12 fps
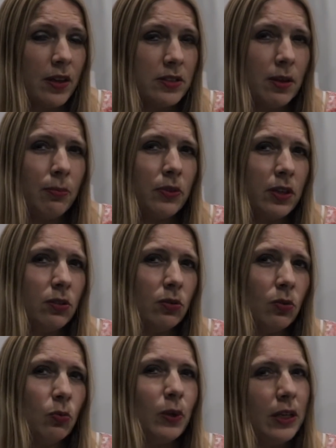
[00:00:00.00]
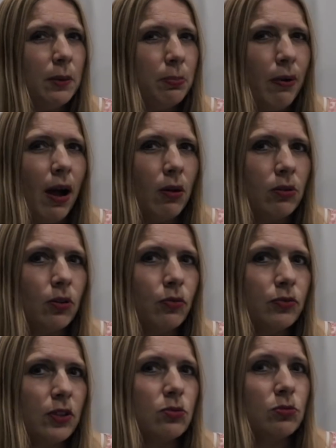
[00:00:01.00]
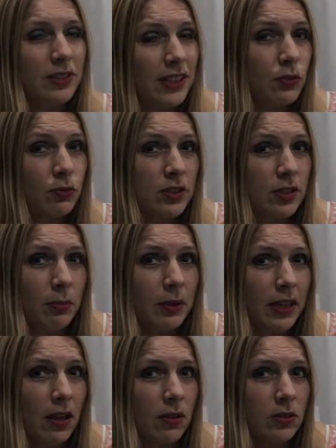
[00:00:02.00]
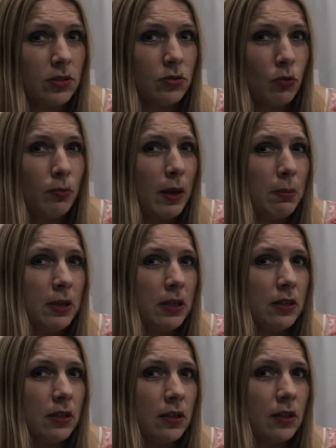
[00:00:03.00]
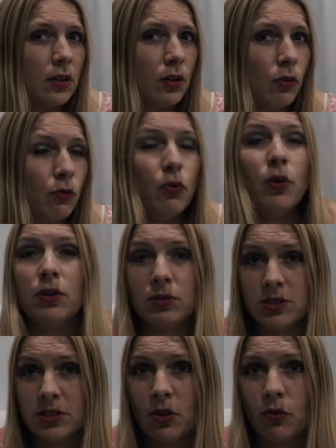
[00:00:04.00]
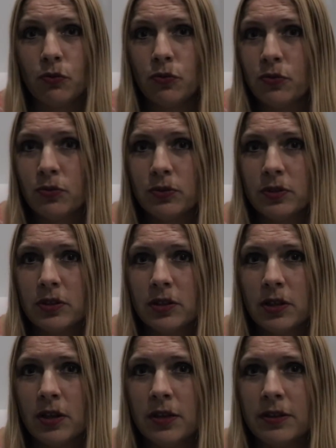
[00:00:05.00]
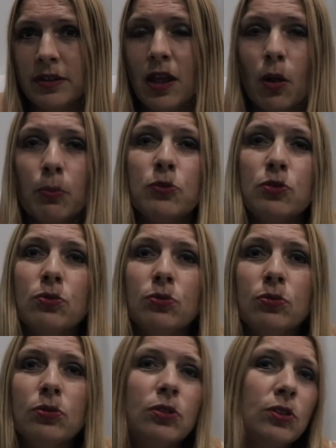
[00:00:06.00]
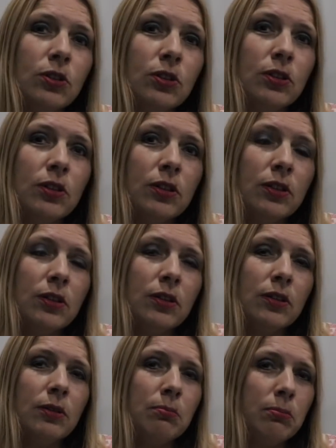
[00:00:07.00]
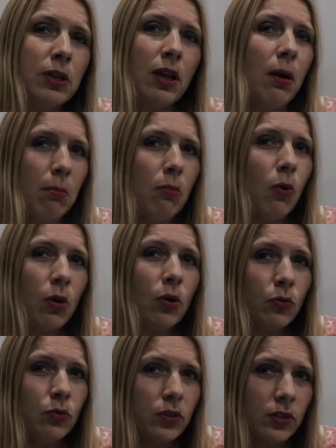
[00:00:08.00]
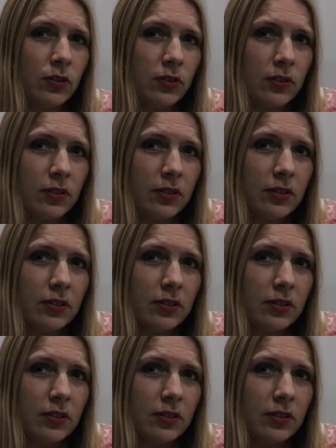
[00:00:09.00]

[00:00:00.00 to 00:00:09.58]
Something you're really proud of that you did for somebody else. Or maybe for yourself that helped you become more confident.